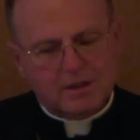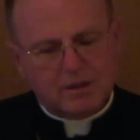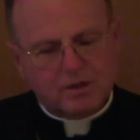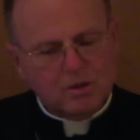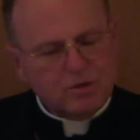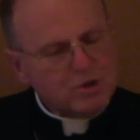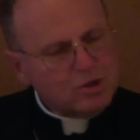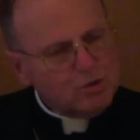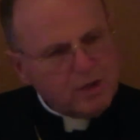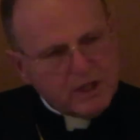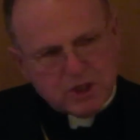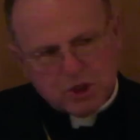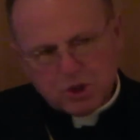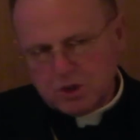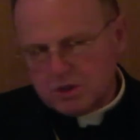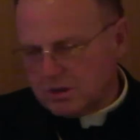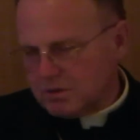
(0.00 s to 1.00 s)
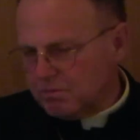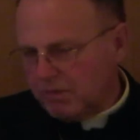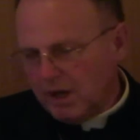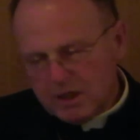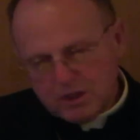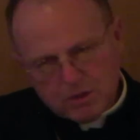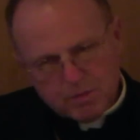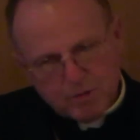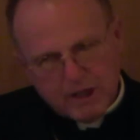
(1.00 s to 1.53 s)
Those questions
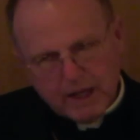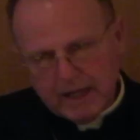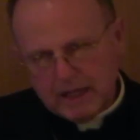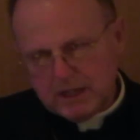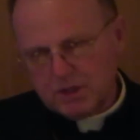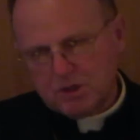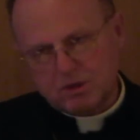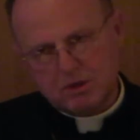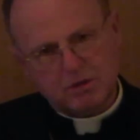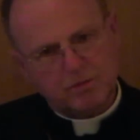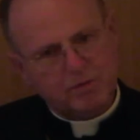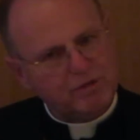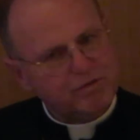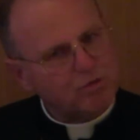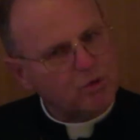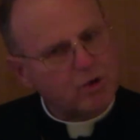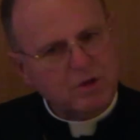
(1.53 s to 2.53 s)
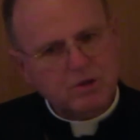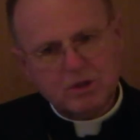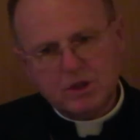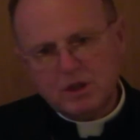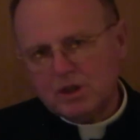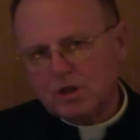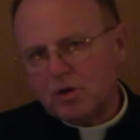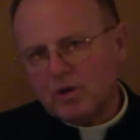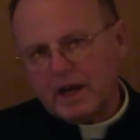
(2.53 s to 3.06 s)
must be answered before you
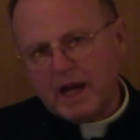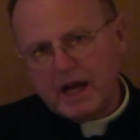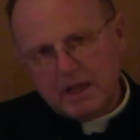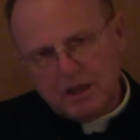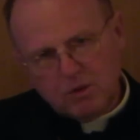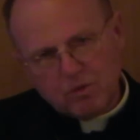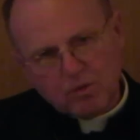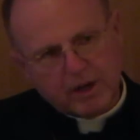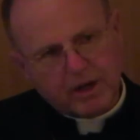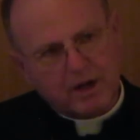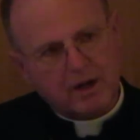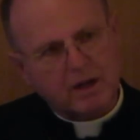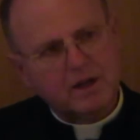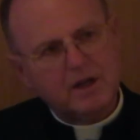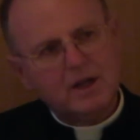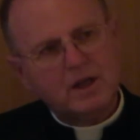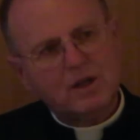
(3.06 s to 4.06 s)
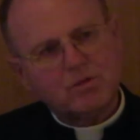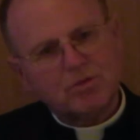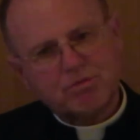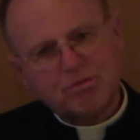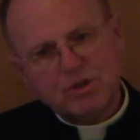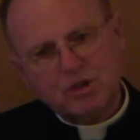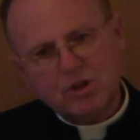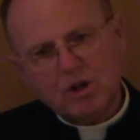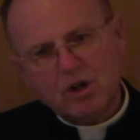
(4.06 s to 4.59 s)
can go anywhere with
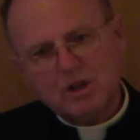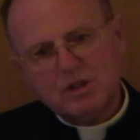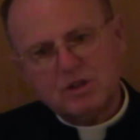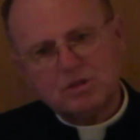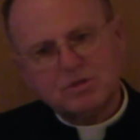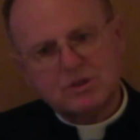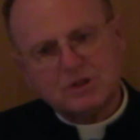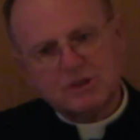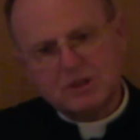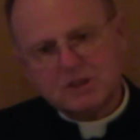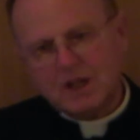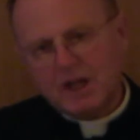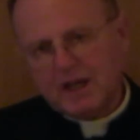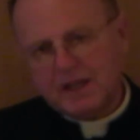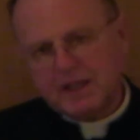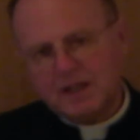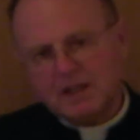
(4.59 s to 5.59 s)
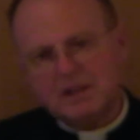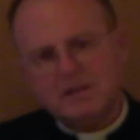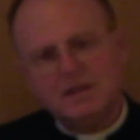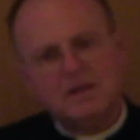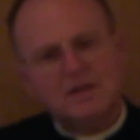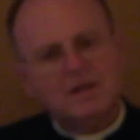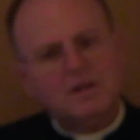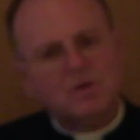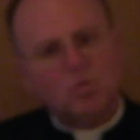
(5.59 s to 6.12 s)
regard to deciding
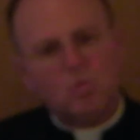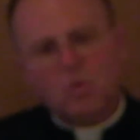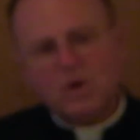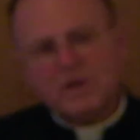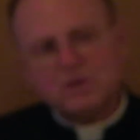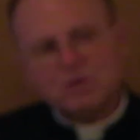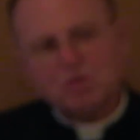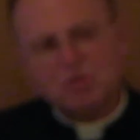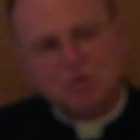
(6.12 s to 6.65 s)
what to